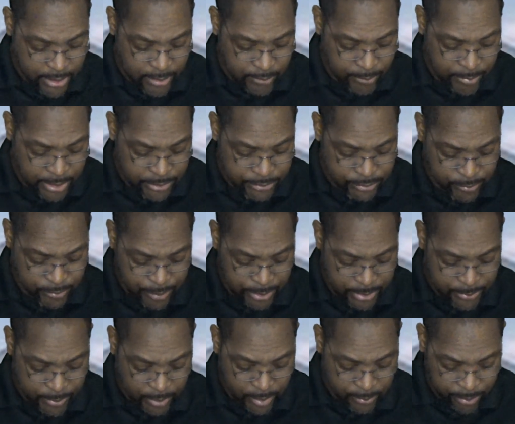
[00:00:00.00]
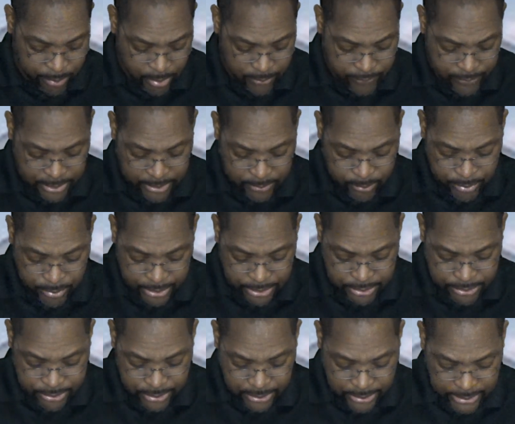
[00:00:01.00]
Millions of people are perfectly
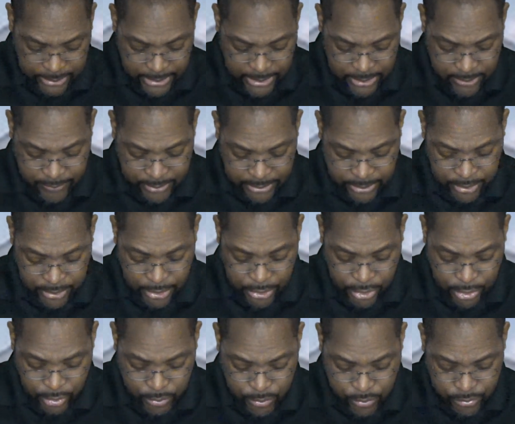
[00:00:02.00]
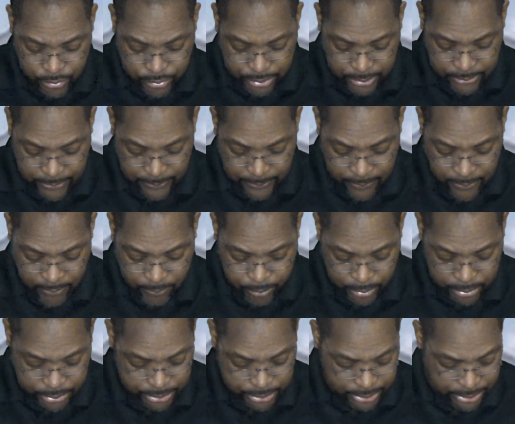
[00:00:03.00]
pleased to live in the illusion of
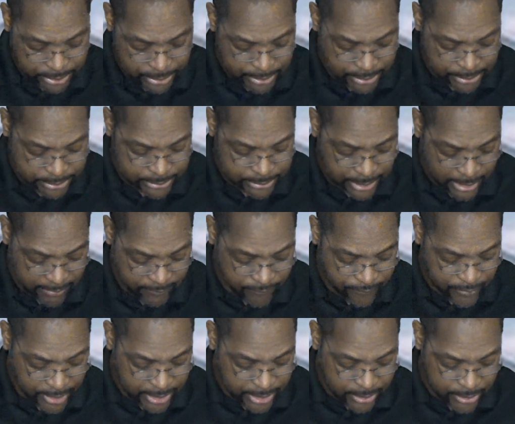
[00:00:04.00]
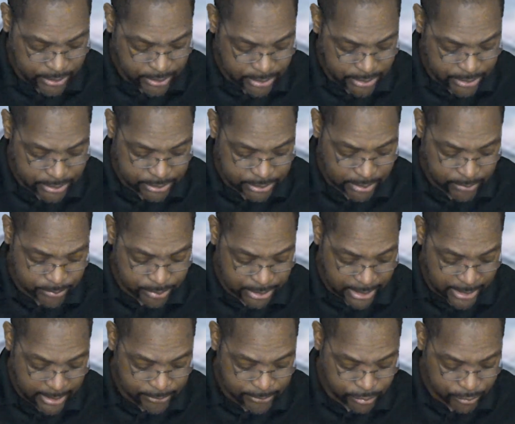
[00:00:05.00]
prestige that fake goods
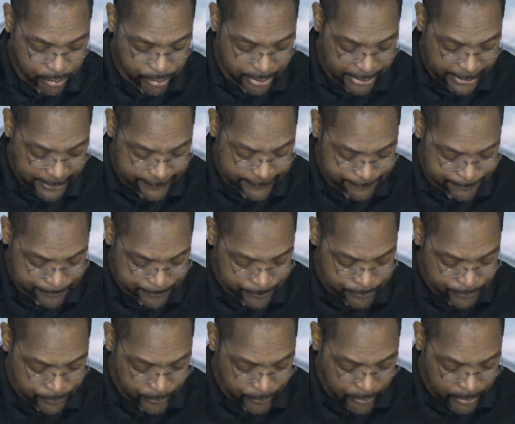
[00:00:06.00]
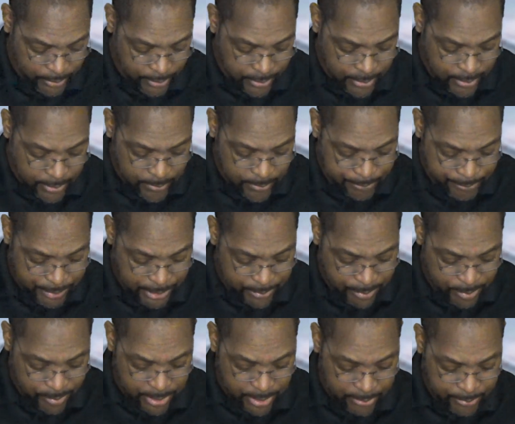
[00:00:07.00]
sometimes create.
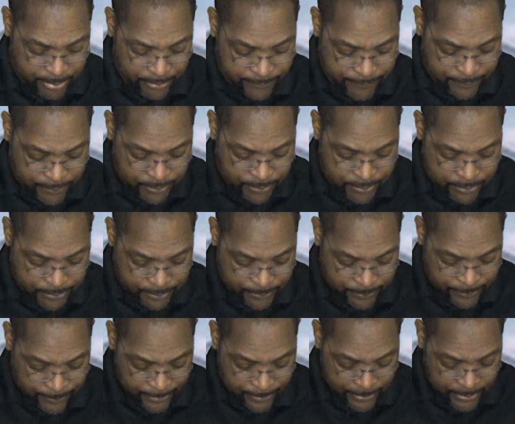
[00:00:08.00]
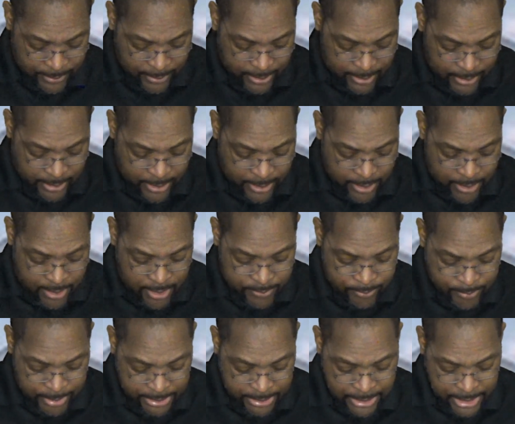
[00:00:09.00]
People may be fooled, and
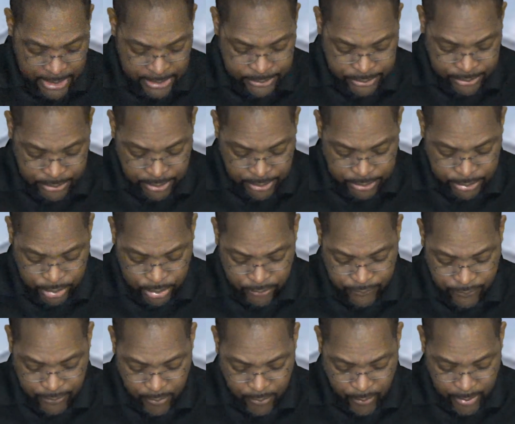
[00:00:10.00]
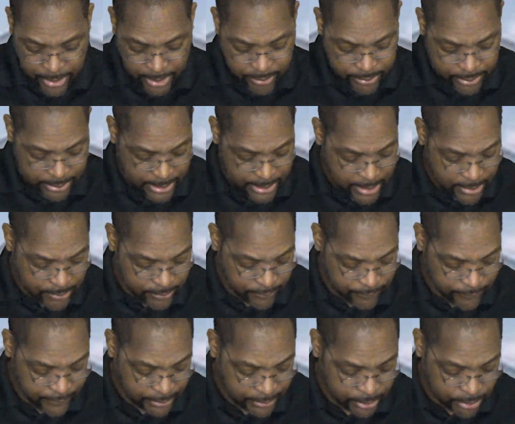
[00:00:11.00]
God may not judge you for wearing
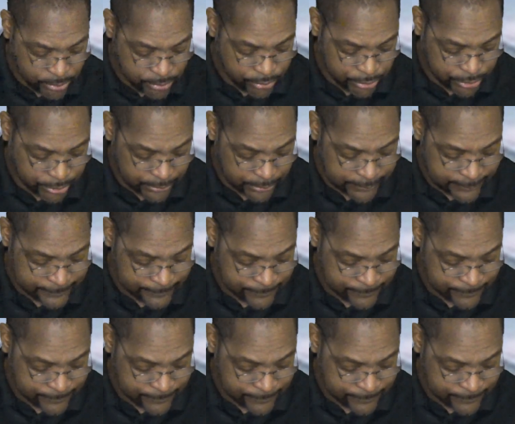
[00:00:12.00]
counterfeit Gucci